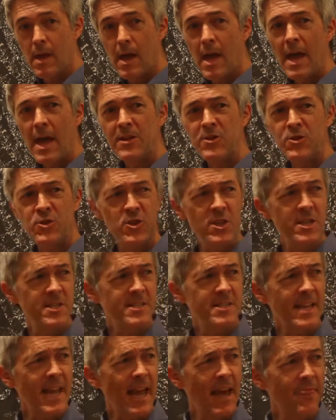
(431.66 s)
And
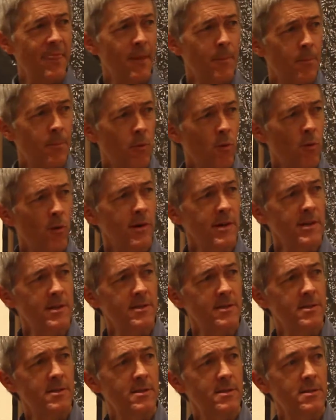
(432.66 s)
just at the
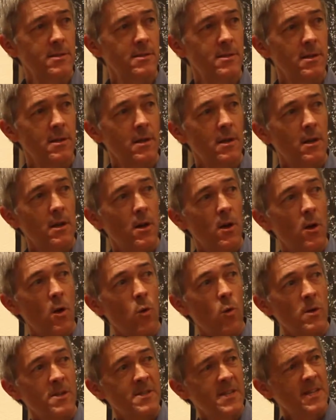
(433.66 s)
point
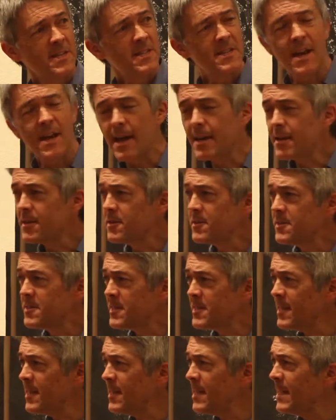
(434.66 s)
where Centinaya could
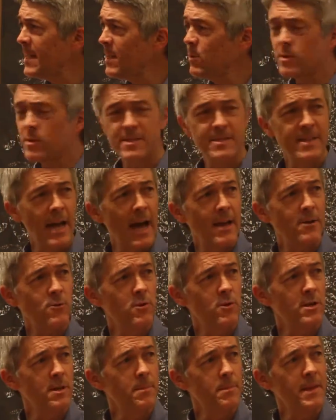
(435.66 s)
see he was not
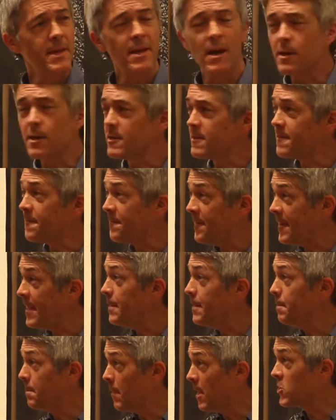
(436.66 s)
going to be on his
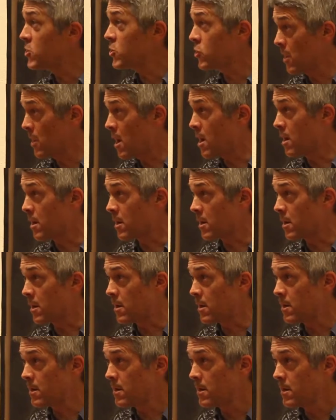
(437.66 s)
feet much longer,
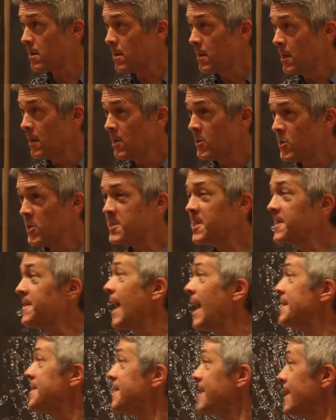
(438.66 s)
she said,
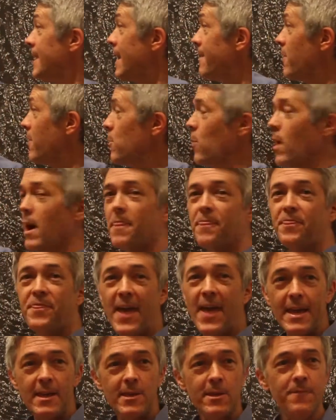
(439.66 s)
"That's it, everyone.
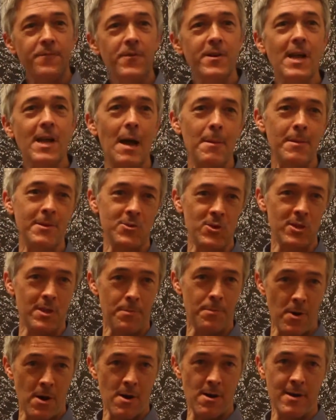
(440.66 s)
Thank you for coming to the
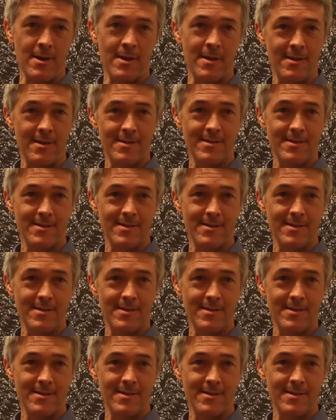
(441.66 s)
party.